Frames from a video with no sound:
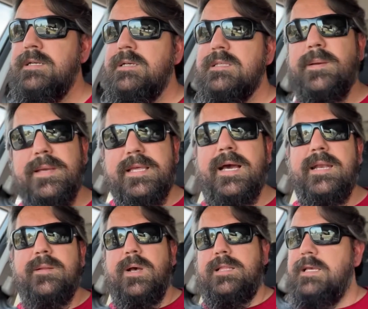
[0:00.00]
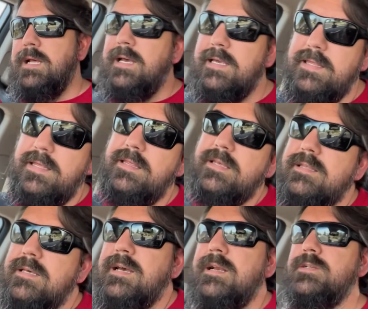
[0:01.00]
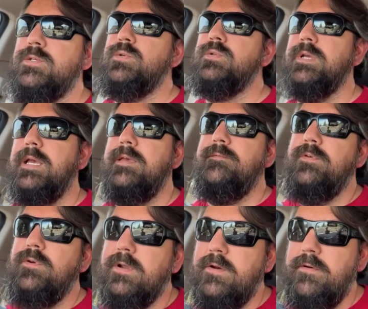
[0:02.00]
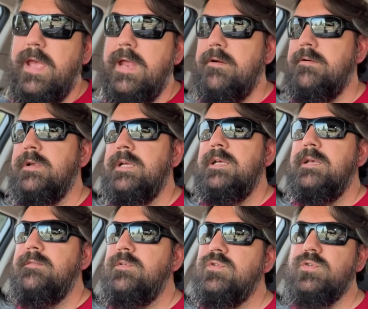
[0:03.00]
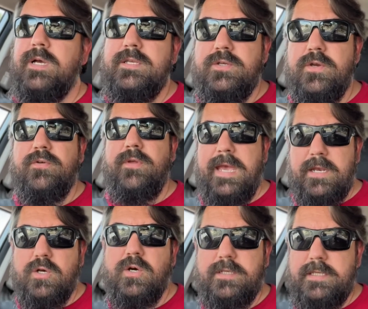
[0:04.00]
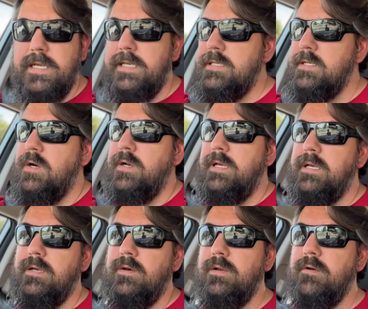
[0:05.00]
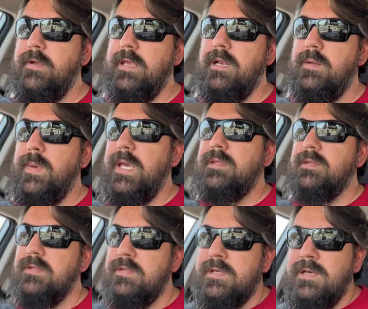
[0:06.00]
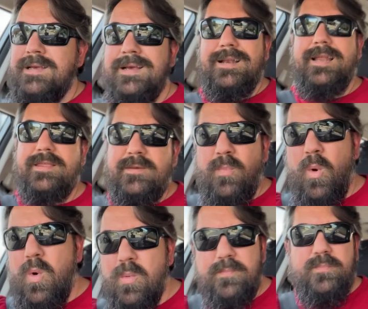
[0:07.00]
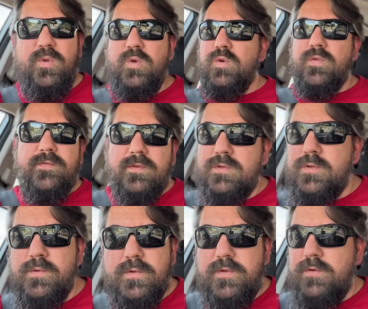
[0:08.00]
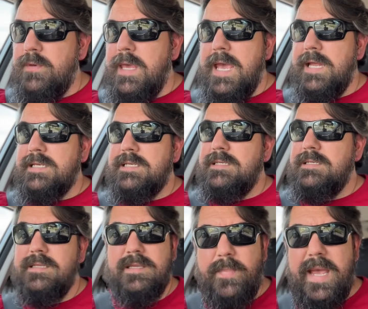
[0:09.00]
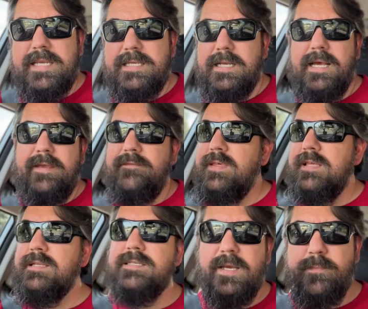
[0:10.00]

So I'm excited about that. Like, these are the kind of tools, like if you're a creator, if you're trying to create content on a regular basis, like the more useful tools you get, the better. Like if there's a tick